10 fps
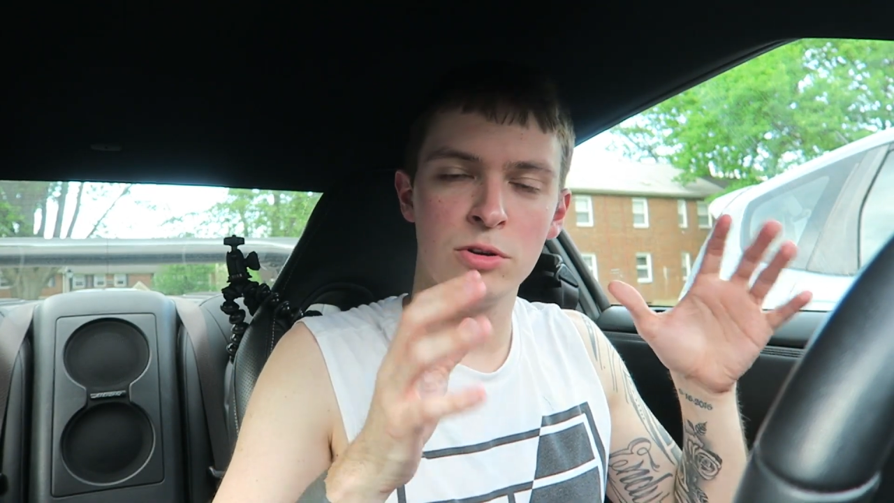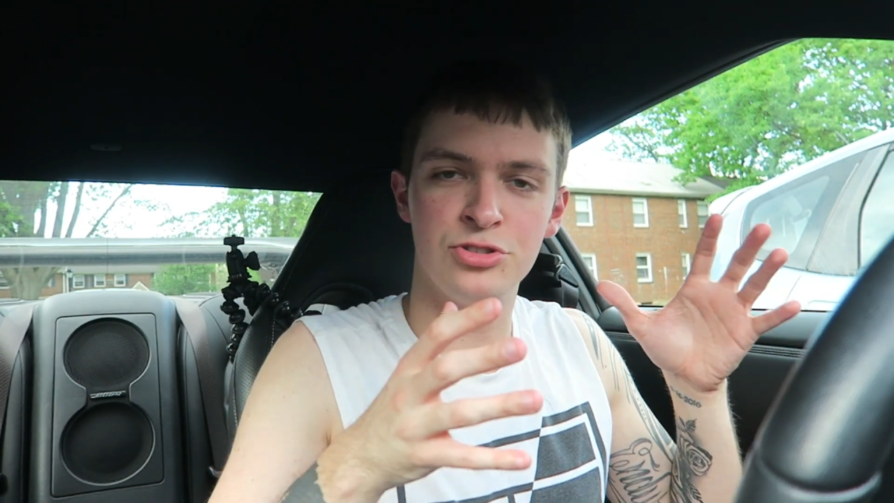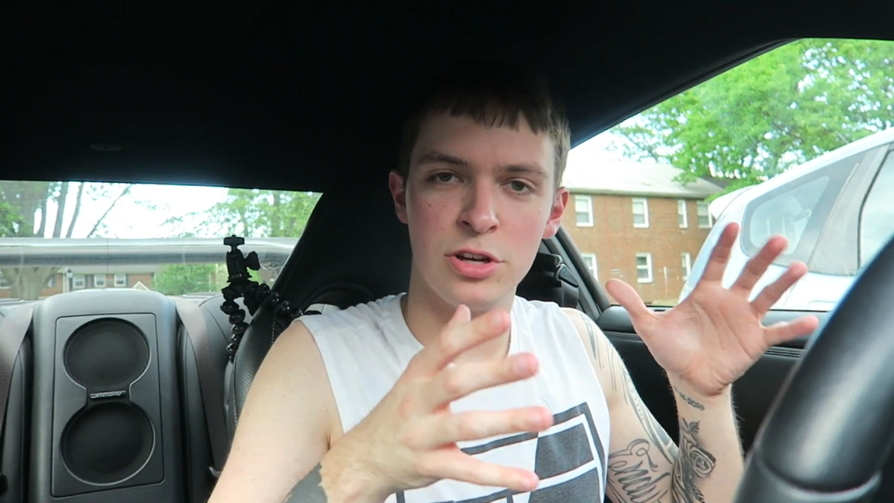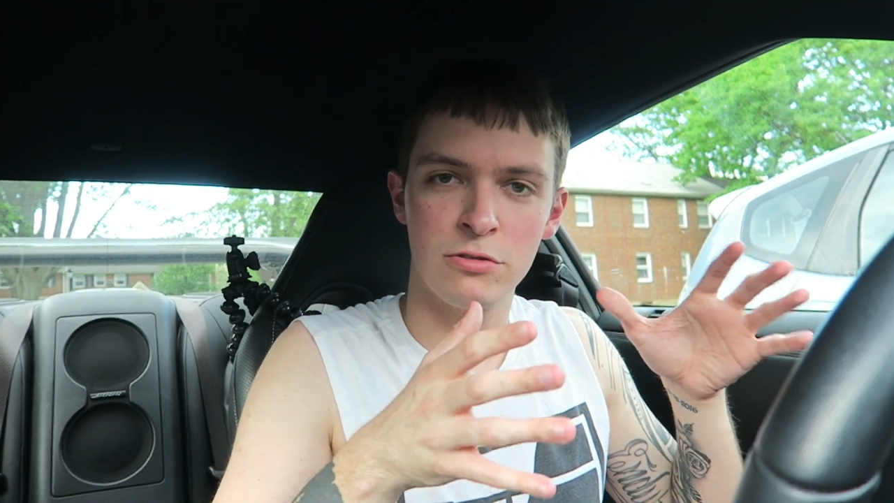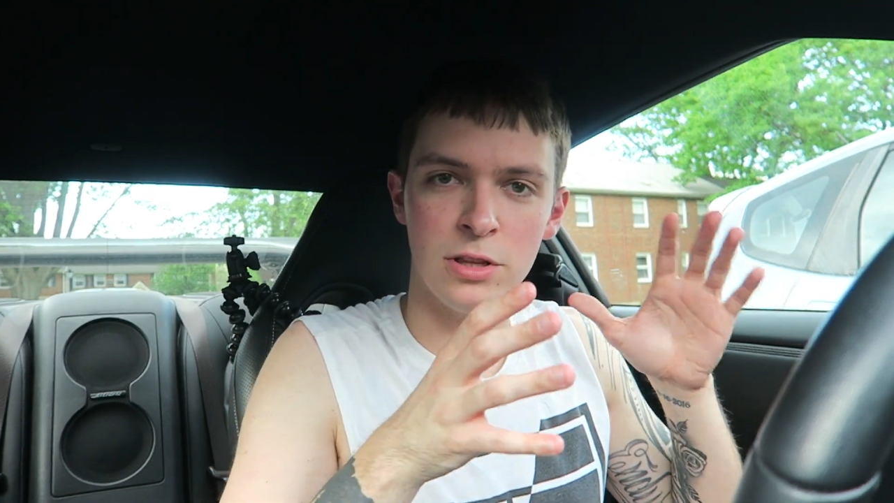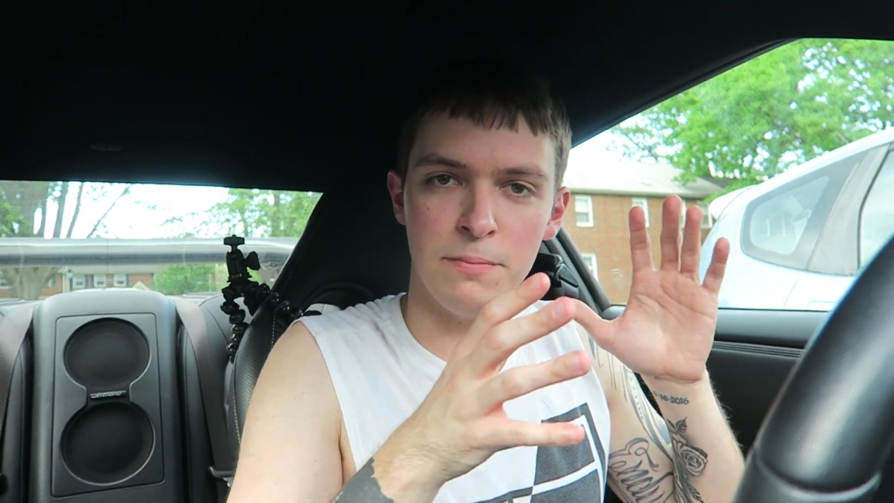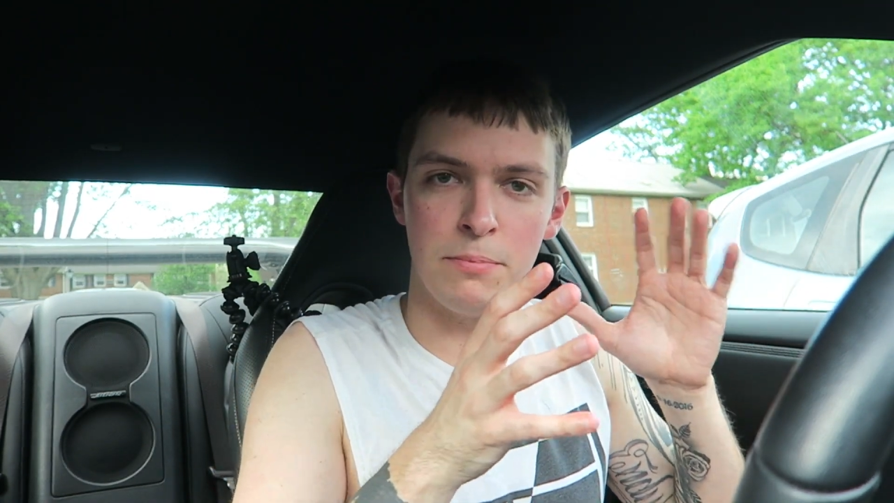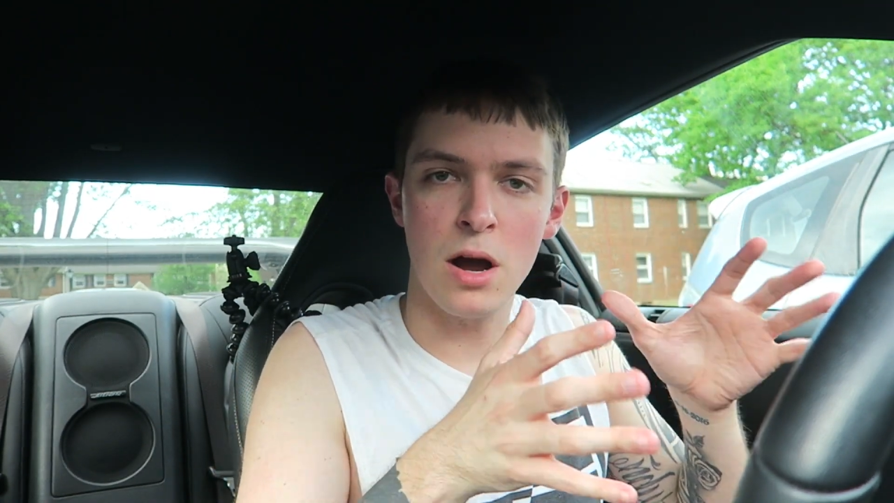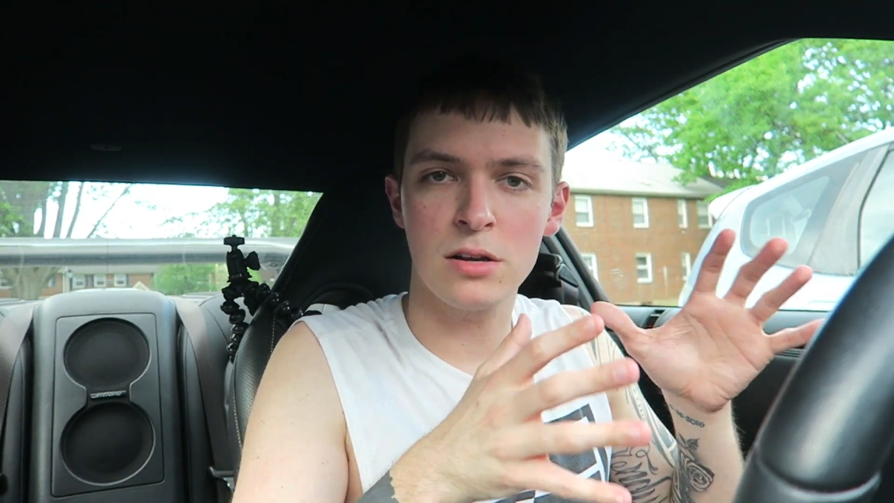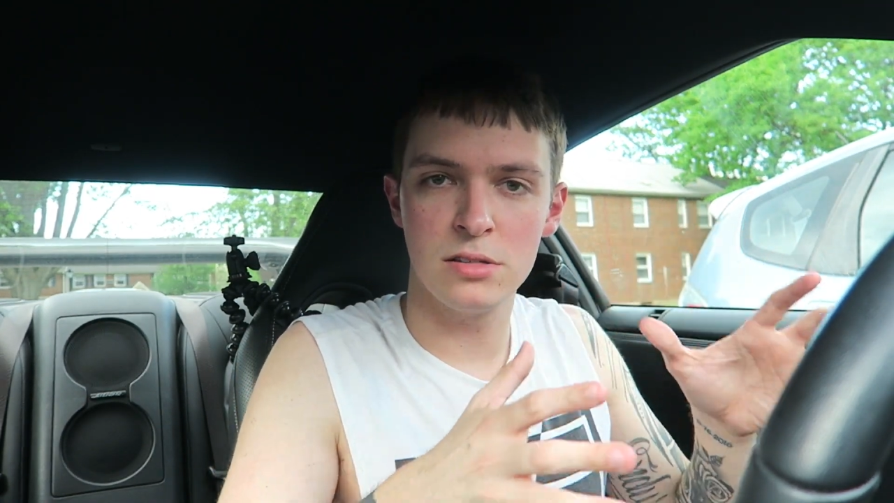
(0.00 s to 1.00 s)
generally
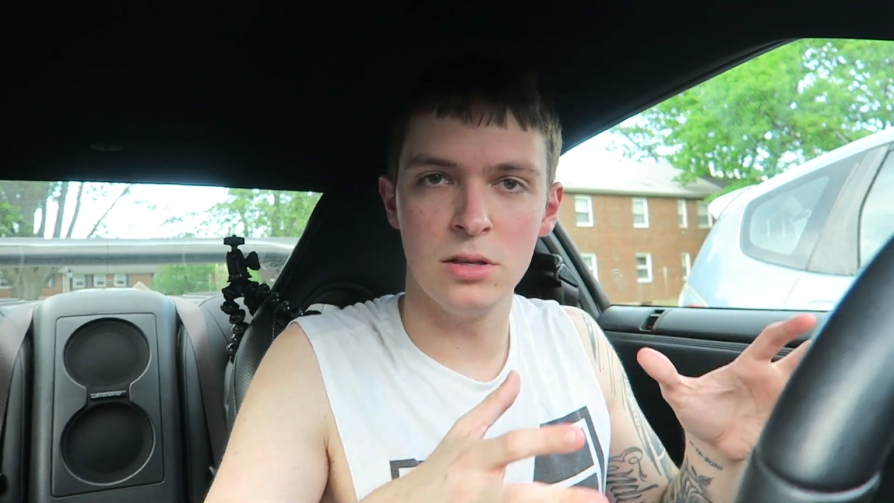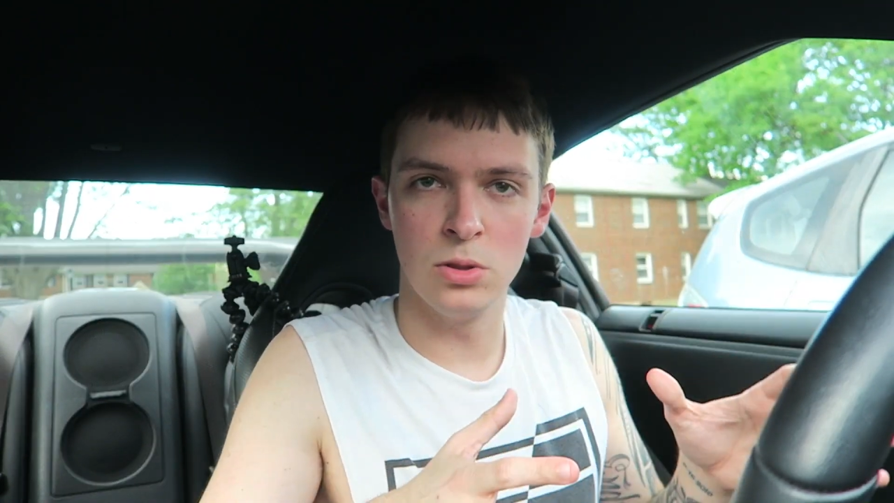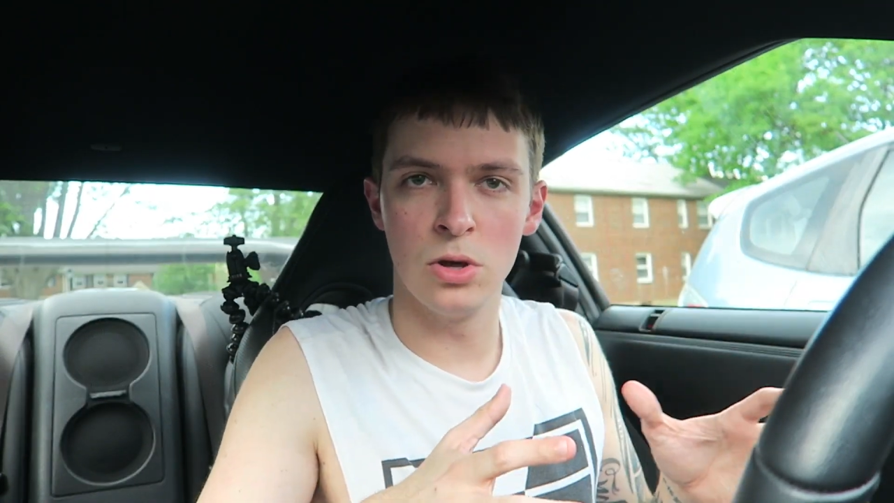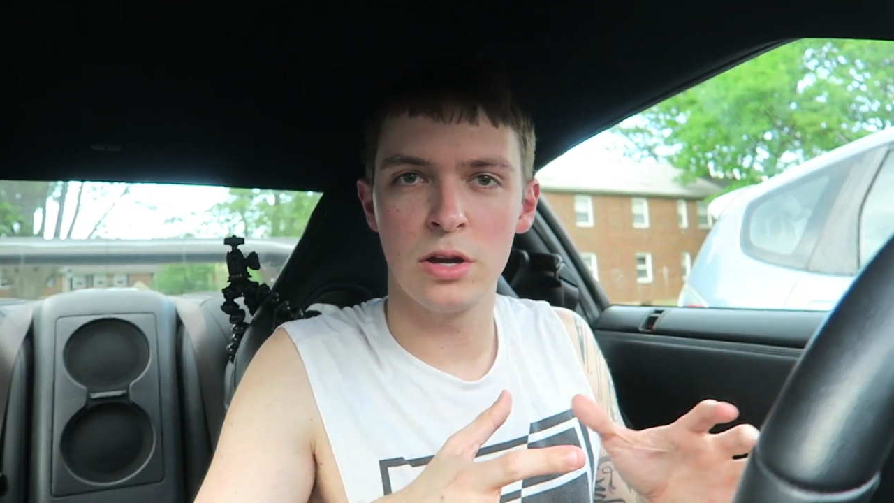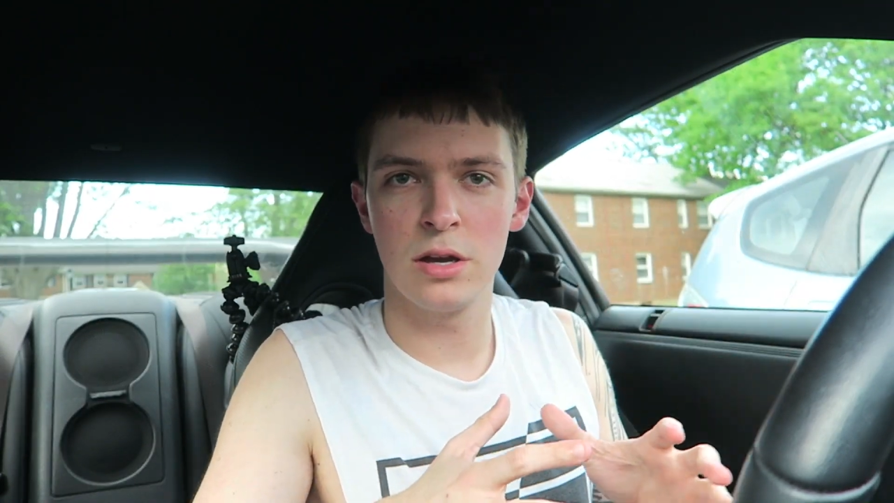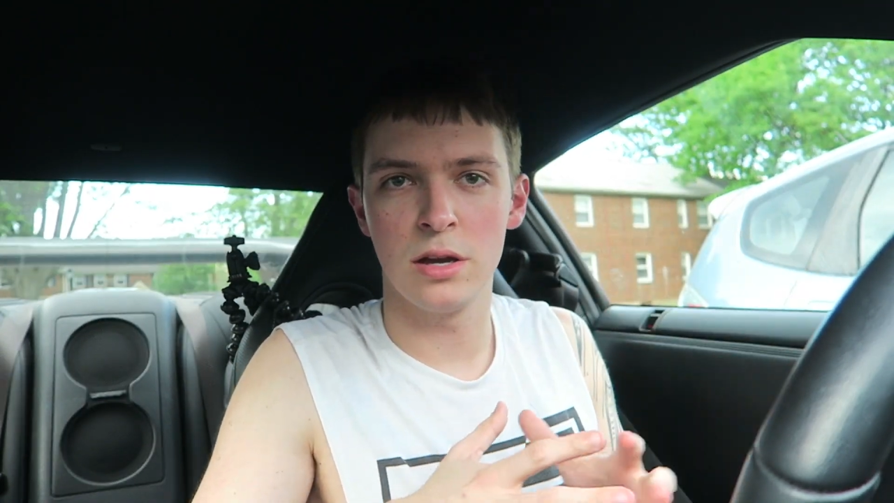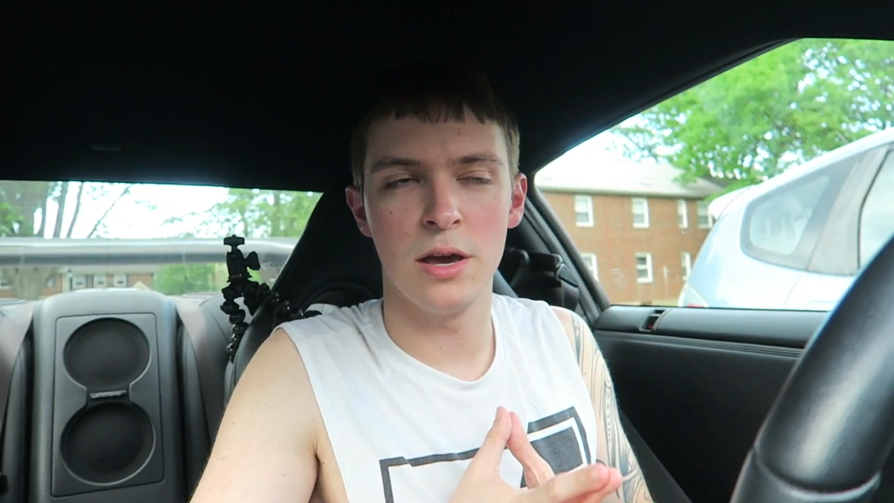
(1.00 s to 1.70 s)
boxy look,